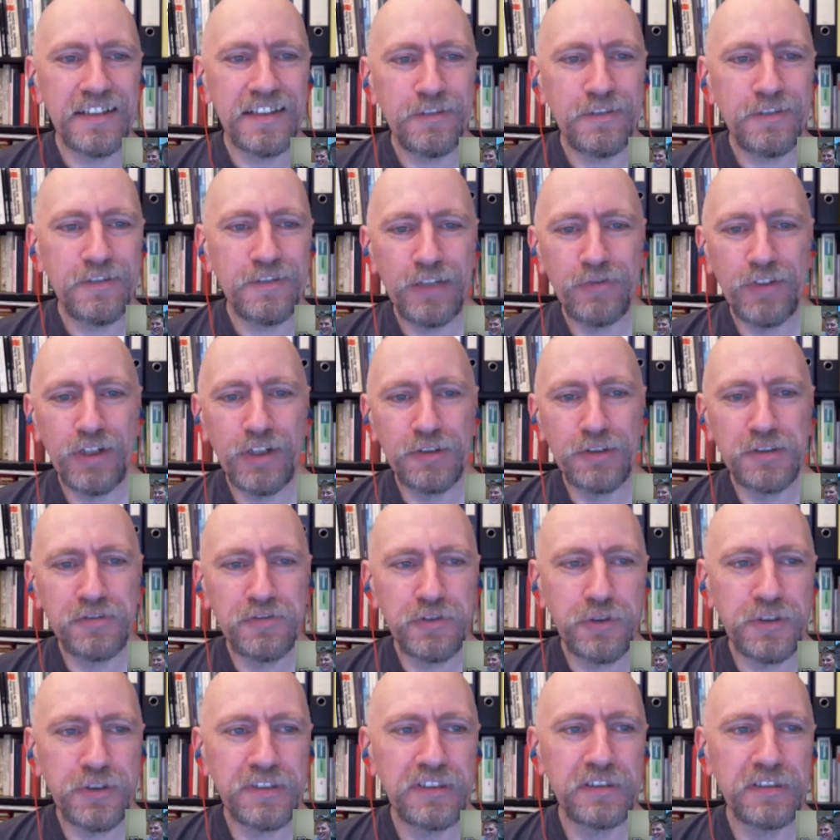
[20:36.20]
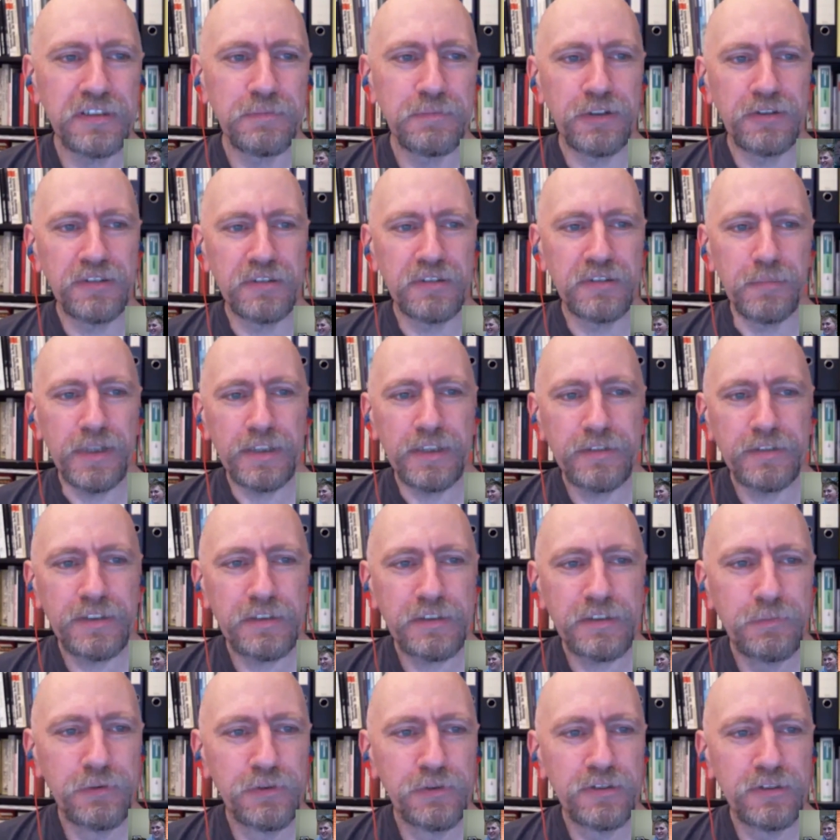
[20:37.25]
we have a lot of choices, because the Matrix
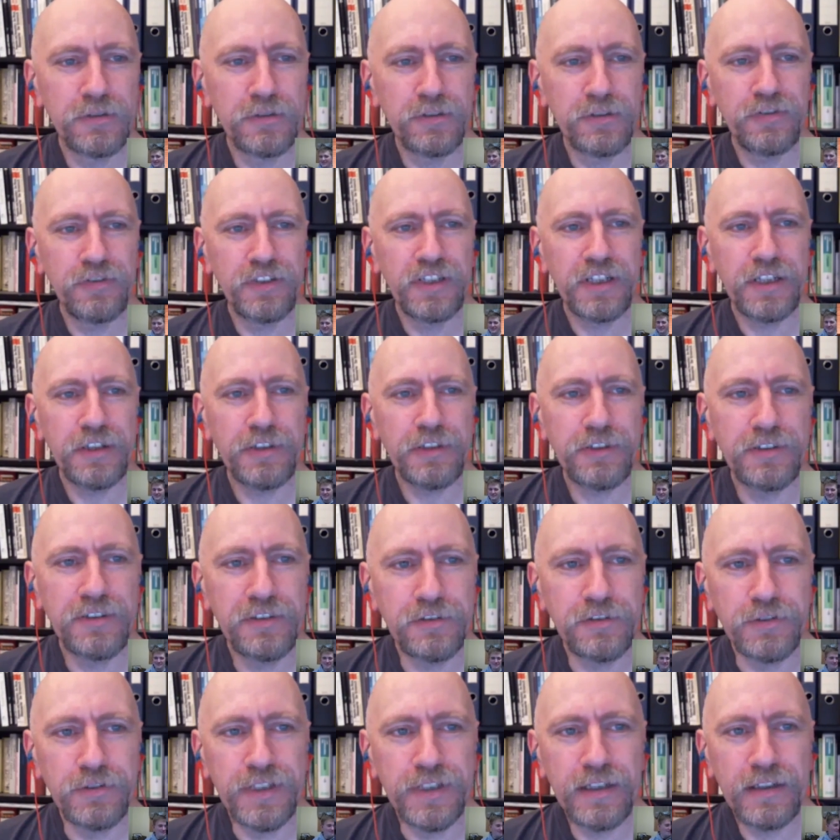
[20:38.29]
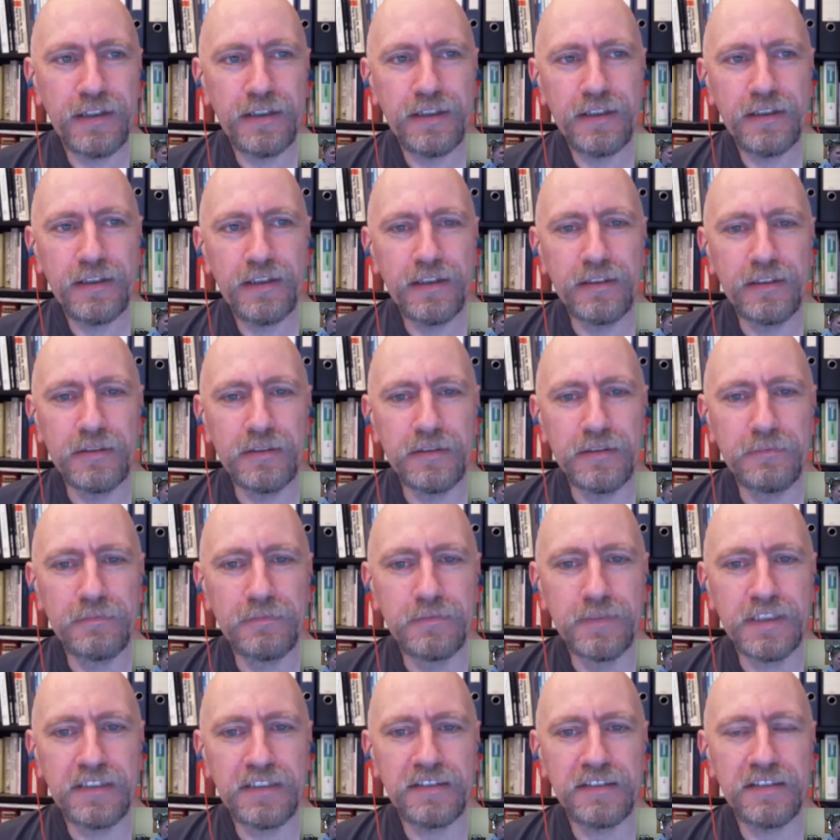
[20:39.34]
push notification is really,
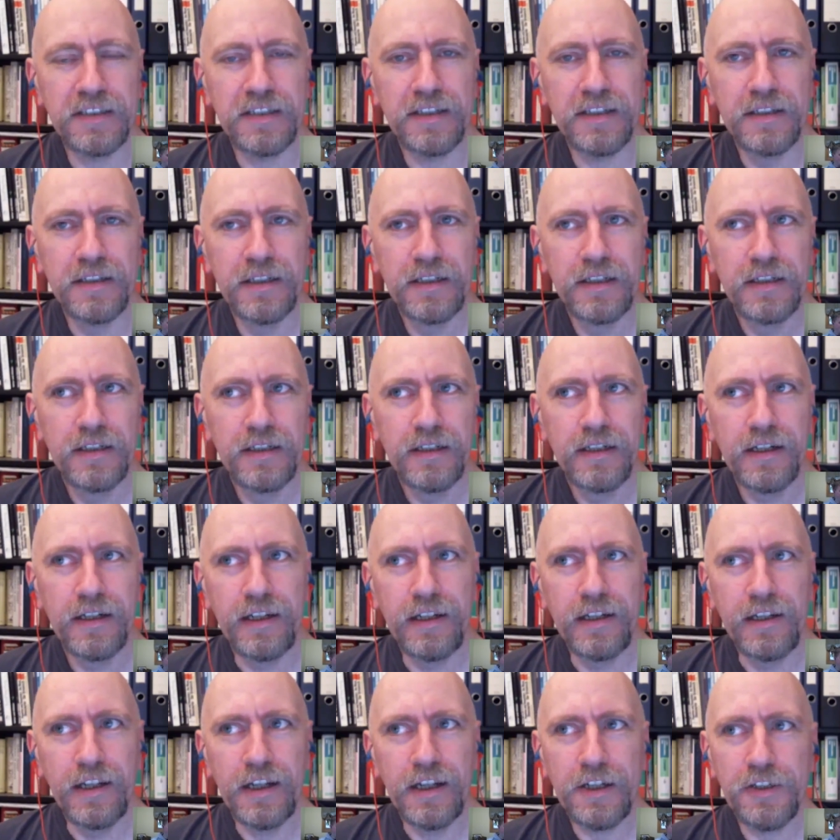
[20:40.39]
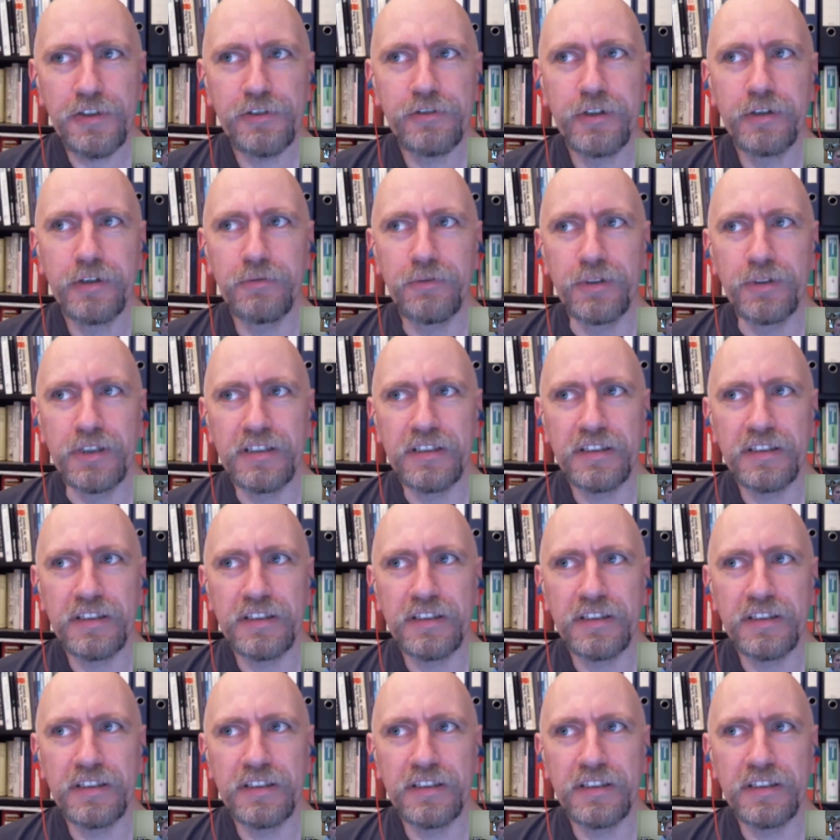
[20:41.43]
let's say, a luxury one.